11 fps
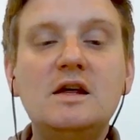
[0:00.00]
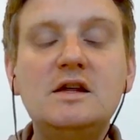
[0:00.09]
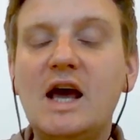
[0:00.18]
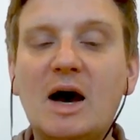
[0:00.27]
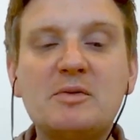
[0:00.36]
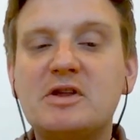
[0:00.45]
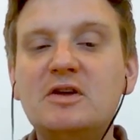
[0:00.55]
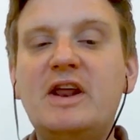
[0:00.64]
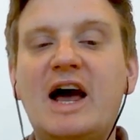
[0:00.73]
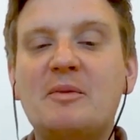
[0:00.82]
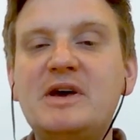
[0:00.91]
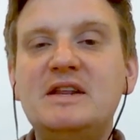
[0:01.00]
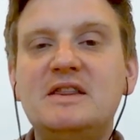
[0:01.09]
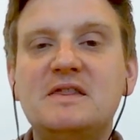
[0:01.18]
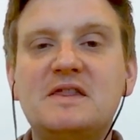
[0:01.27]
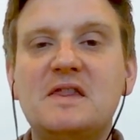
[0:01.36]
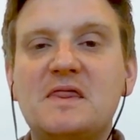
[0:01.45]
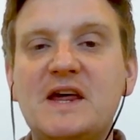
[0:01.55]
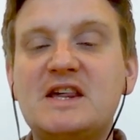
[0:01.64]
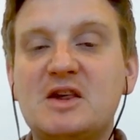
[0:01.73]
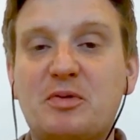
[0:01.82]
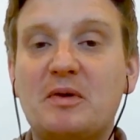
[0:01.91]
Yeah, absolutely. I mean,
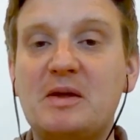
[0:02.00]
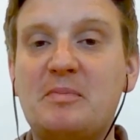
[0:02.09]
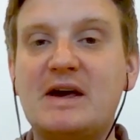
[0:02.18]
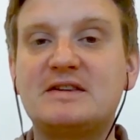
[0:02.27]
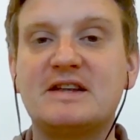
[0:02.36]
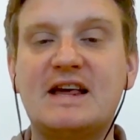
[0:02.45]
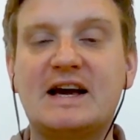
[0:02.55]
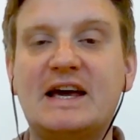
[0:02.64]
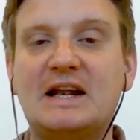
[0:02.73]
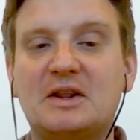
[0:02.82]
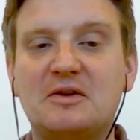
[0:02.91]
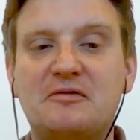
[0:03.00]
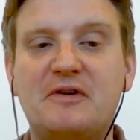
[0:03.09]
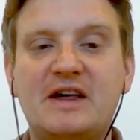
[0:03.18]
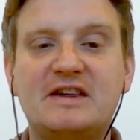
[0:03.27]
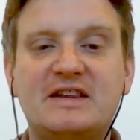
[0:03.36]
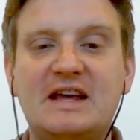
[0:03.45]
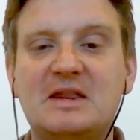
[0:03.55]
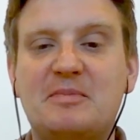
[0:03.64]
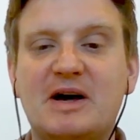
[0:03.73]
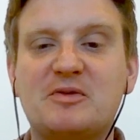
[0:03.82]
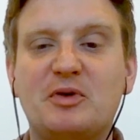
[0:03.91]
this is probably the best attack England have faced in
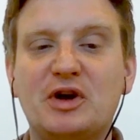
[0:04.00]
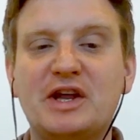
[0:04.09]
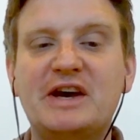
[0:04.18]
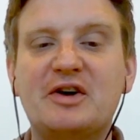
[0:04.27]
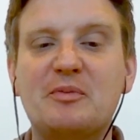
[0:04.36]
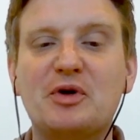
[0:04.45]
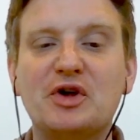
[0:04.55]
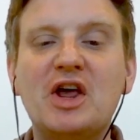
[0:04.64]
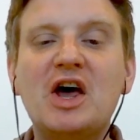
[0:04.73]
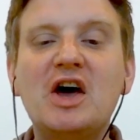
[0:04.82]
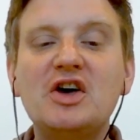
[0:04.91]
the Bazball era, but